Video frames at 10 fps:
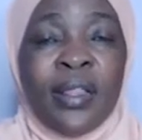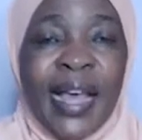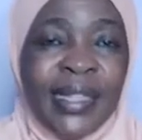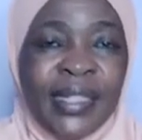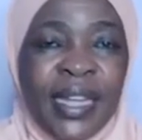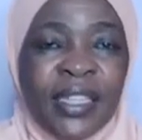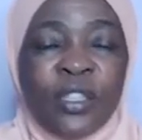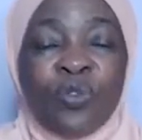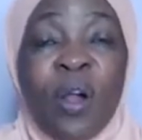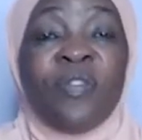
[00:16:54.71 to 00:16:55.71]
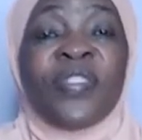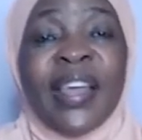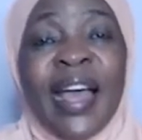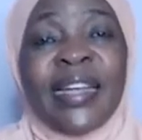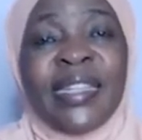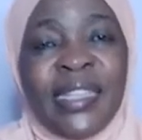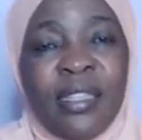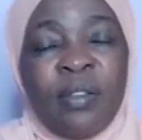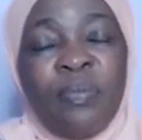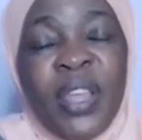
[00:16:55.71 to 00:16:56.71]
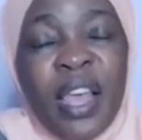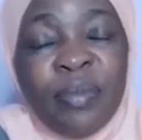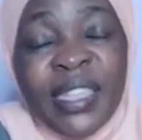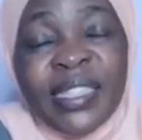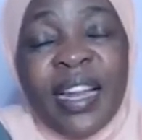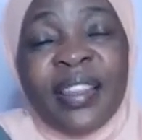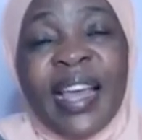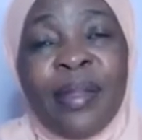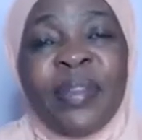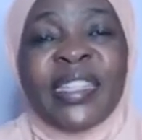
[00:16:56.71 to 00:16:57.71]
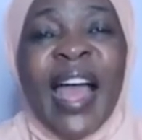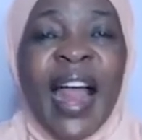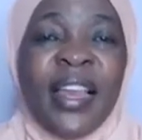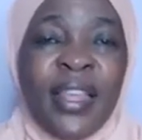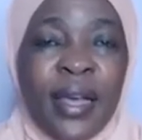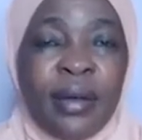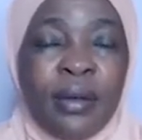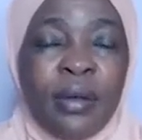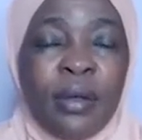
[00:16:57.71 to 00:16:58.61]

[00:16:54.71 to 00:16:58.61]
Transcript: Thursdays, 12:30 p.m. Eastern, 30 minutes earlier.